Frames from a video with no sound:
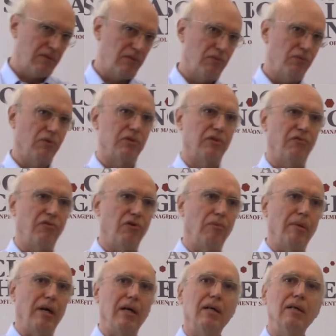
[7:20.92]
who was a
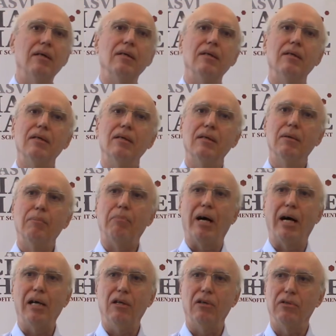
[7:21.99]
former
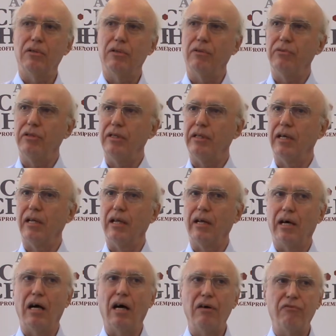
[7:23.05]
pilot of the Italian
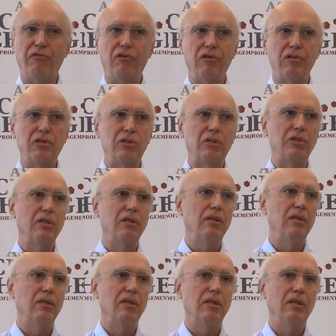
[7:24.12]
Air Force,
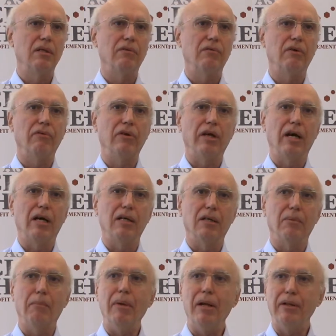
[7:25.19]
very young
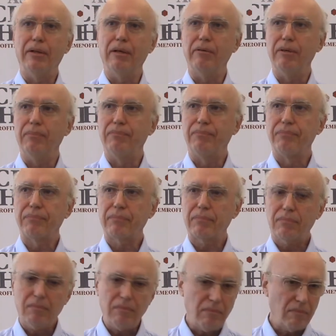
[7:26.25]
and military.
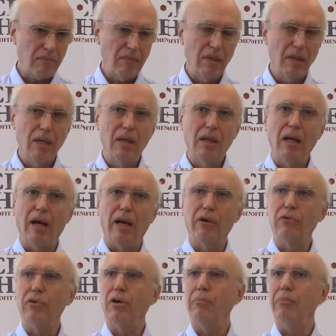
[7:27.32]
I
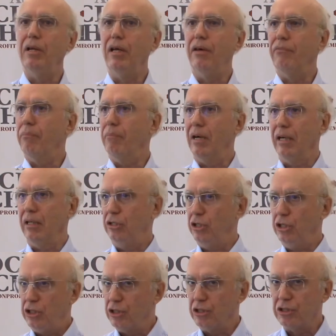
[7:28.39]
could not believe my
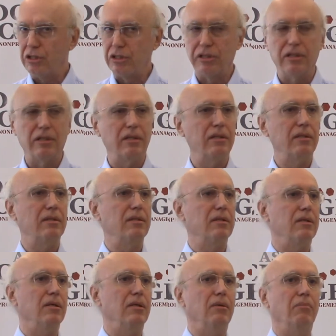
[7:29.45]
teachers
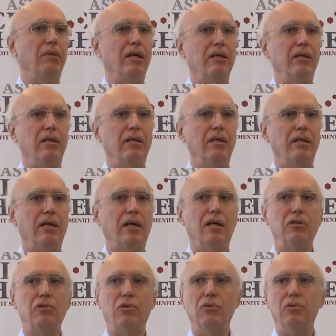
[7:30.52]
in my high
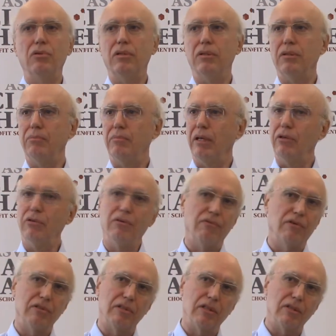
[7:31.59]
school, in my
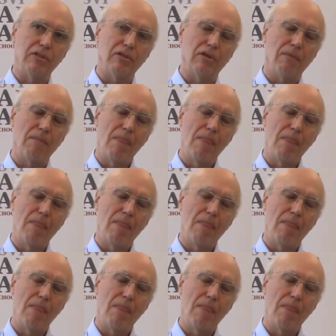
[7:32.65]
university, and so on.